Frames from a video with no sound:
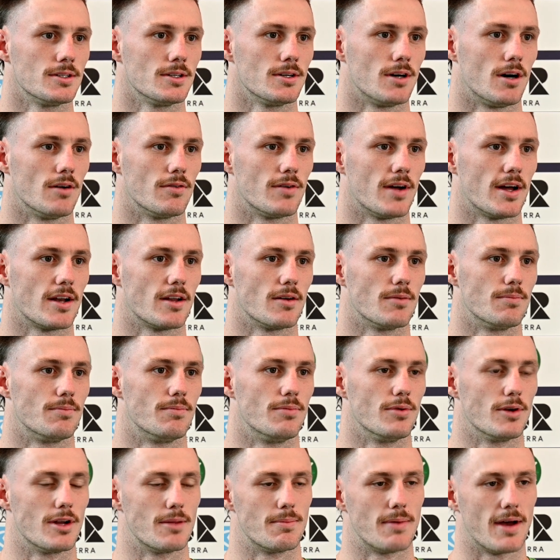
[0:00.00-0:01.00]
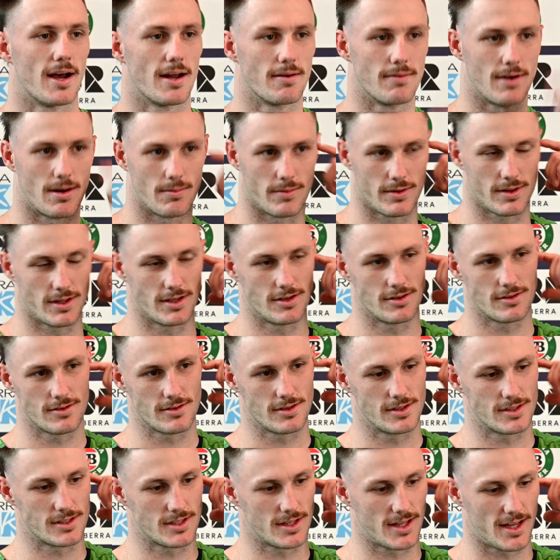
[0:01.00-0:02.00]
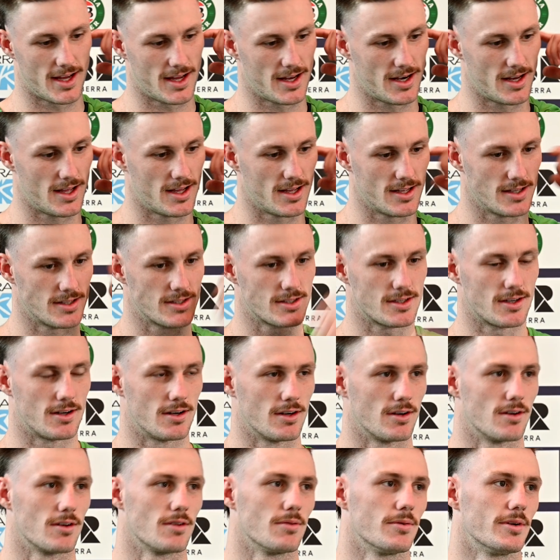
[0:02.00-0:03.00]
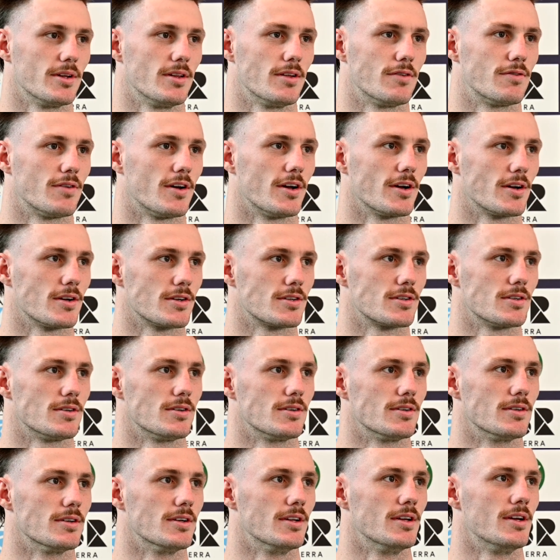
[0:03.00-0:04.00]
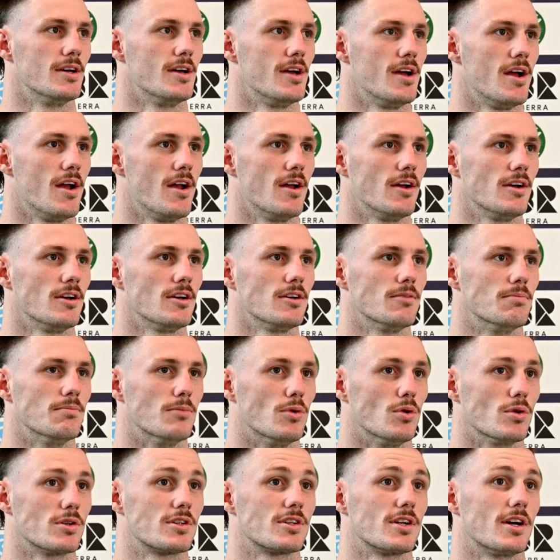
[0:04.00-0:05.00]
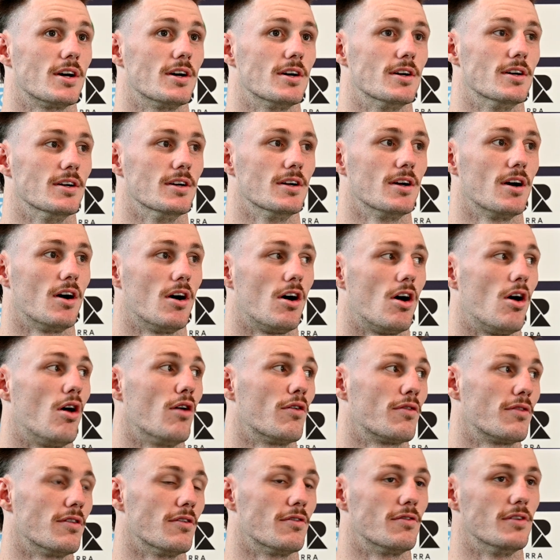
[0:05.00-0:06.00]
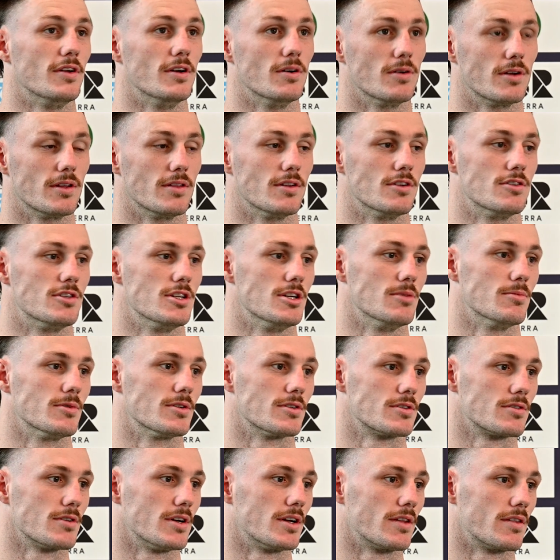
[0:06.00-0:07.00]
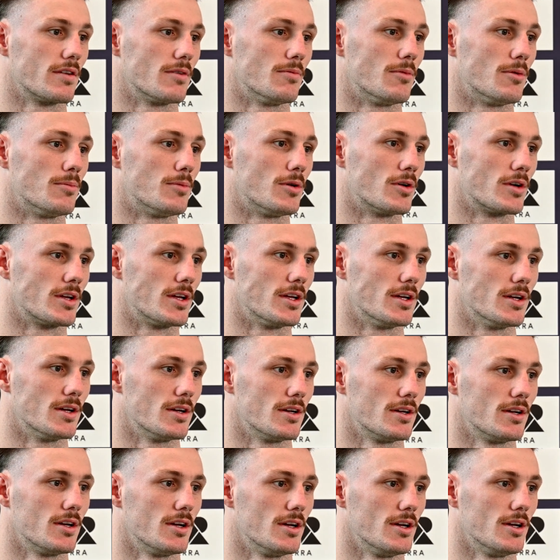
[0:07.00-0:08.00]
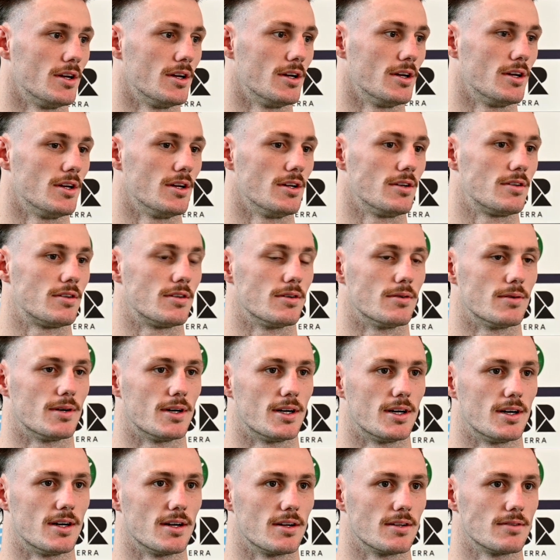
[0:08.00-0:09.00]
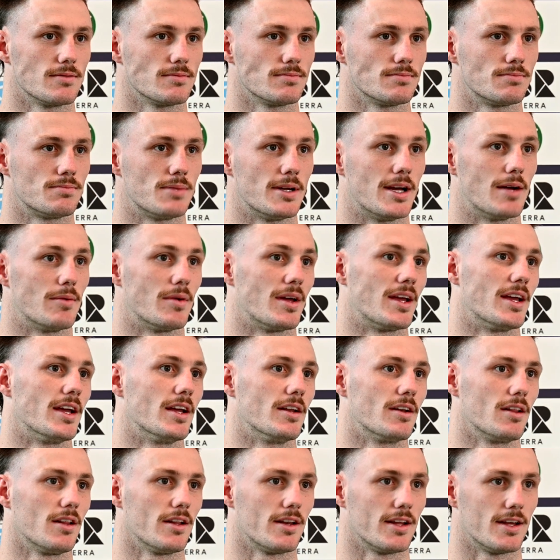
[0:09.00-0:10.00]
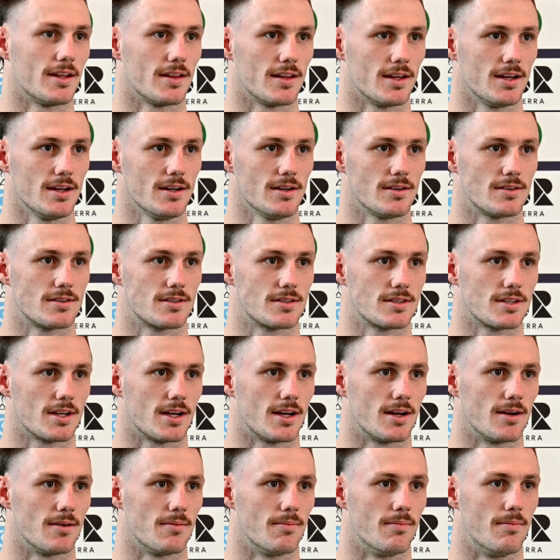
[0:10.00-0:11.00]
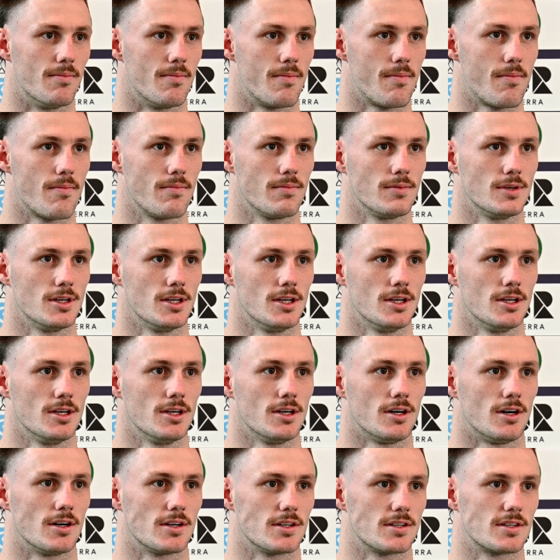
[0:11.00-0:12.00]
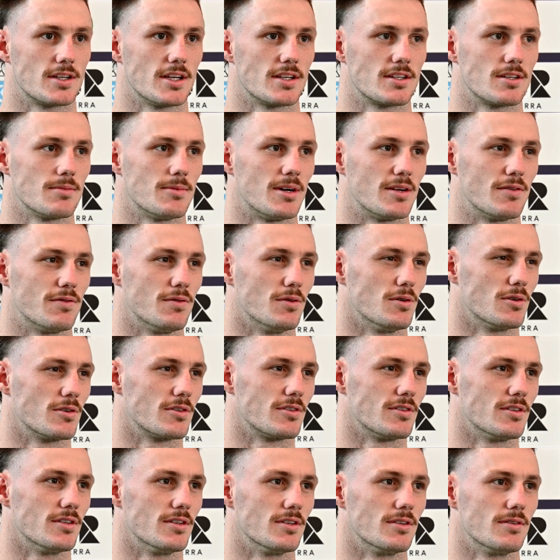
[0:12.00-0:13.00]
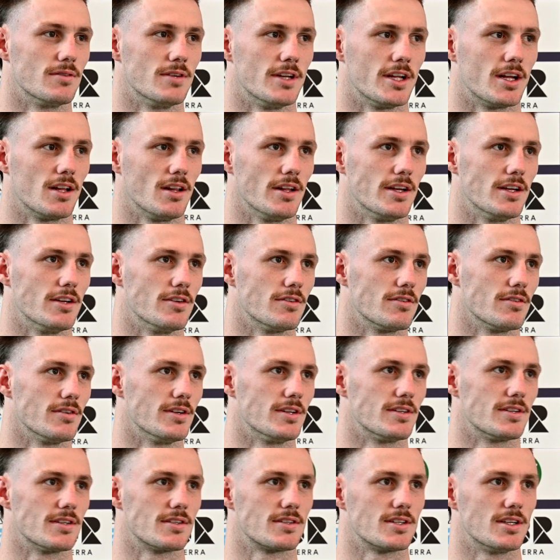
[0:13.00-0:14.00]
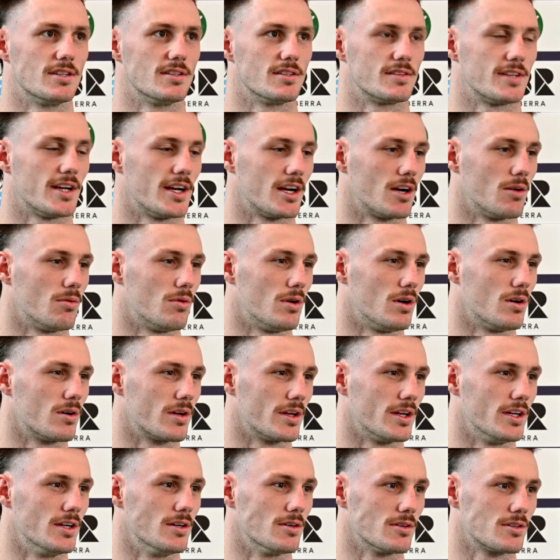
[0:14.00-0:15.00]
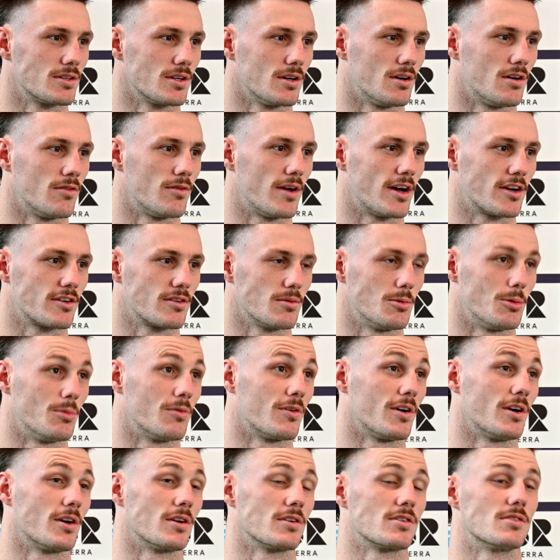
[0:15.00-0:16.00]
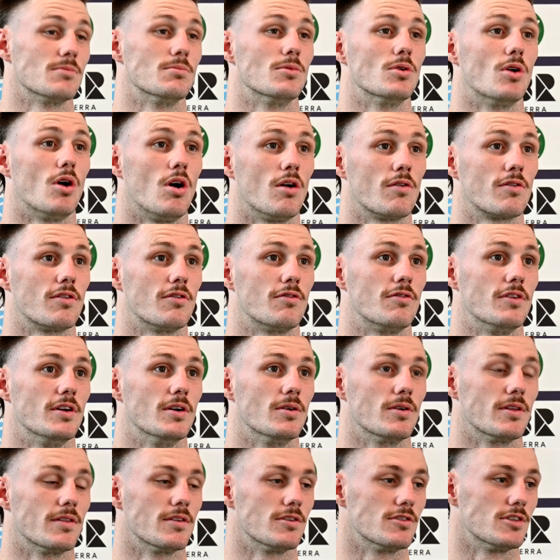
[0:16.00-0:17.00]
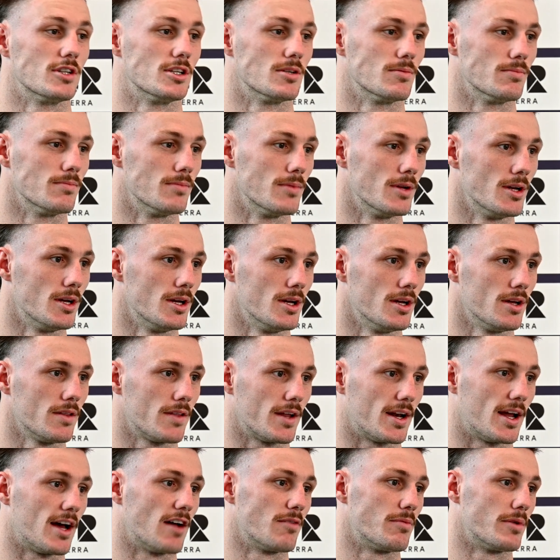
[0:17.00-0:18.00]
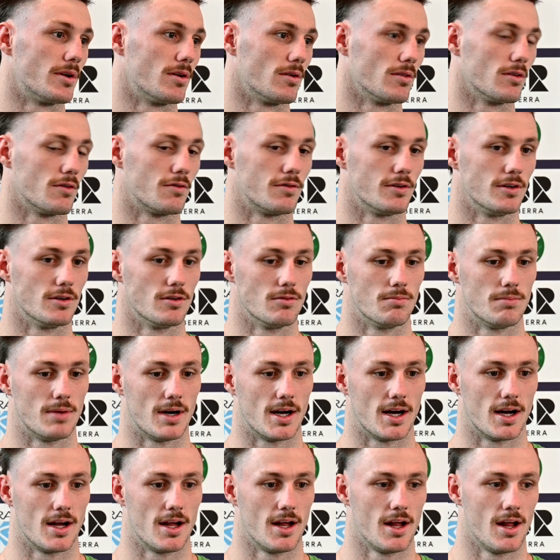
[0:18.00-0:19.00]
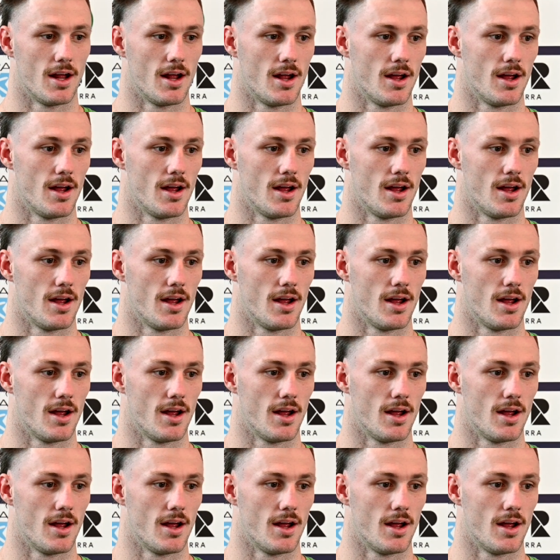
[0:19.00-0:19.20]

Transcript: I've had a pretty bad run with injuries and that, so I've got to really focus on more so off the field in the gym and strengthening my body to be able to handle it out there. It's I just get some unfortunate niggly injuries that seem to take a while to heal, so I've actually been focusing more off the field in the gym than I have been on the field, but